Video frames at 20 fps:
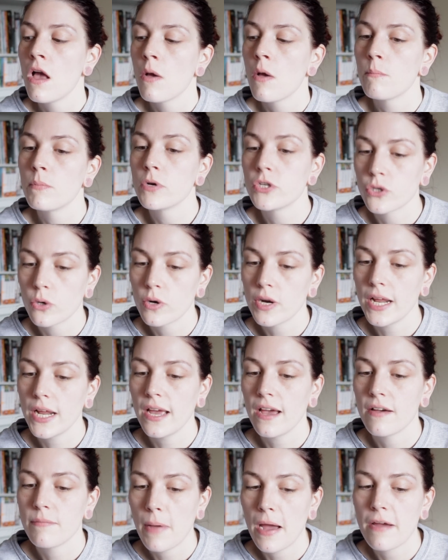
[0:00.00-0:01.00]

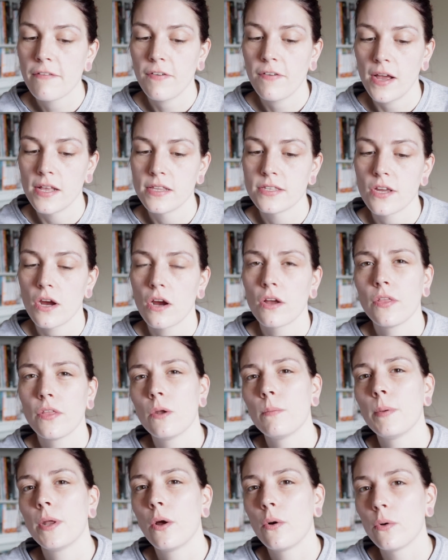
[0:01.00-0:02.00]
majority of my friends are a
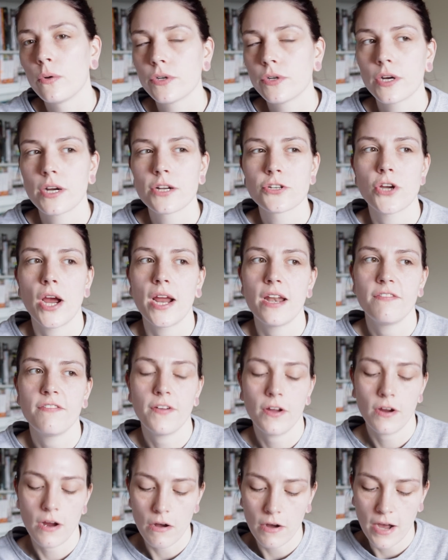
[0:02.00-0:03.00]
little bit older and trying to
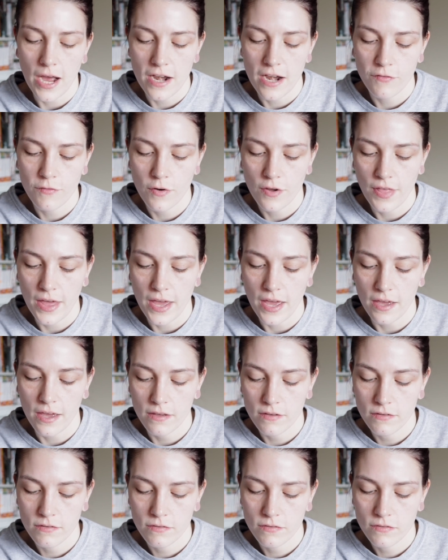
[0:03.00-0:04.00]
figure out kind of where
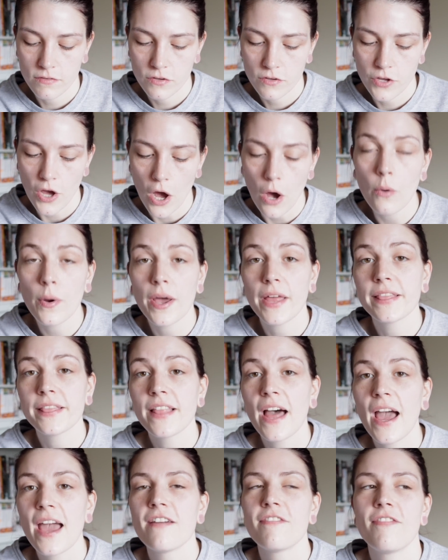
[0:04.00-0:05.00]
they go in
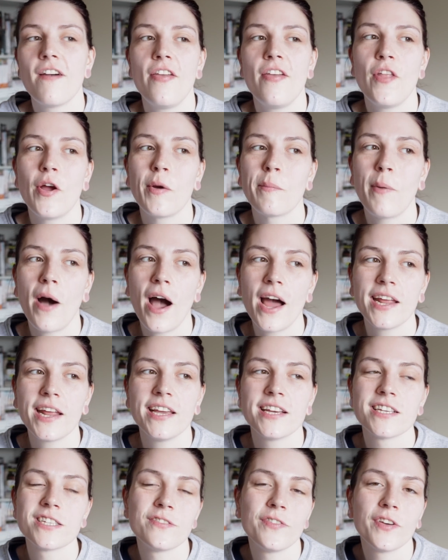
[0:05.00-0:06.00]
life and their
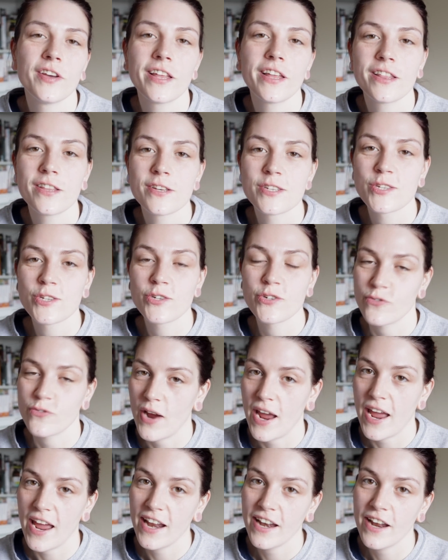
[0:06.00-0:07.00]
body is feeling the
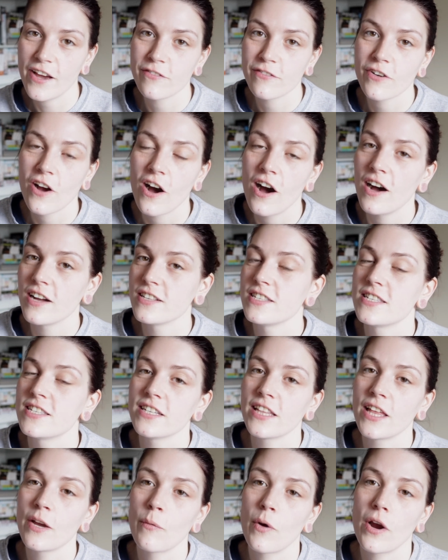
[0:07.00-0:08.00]
strain of
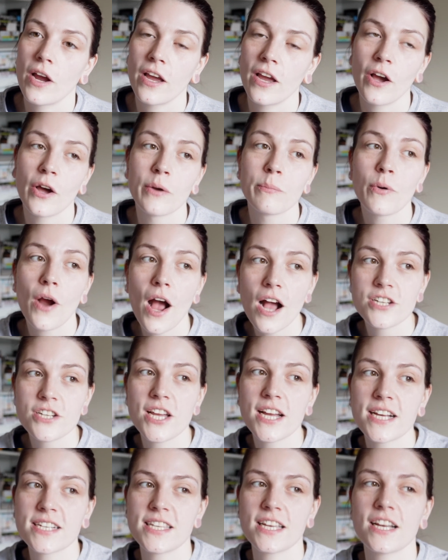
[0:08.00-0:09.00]
constantly working on
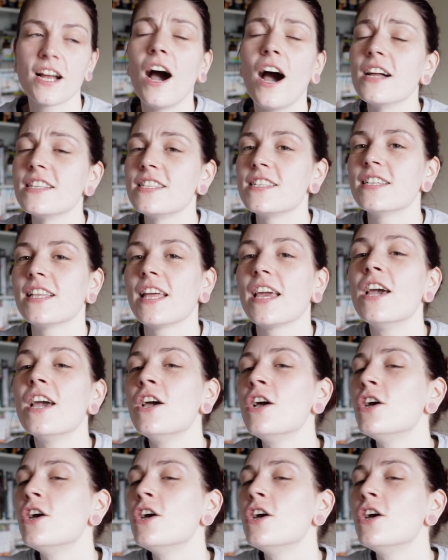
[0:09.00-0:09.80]
projects and constantly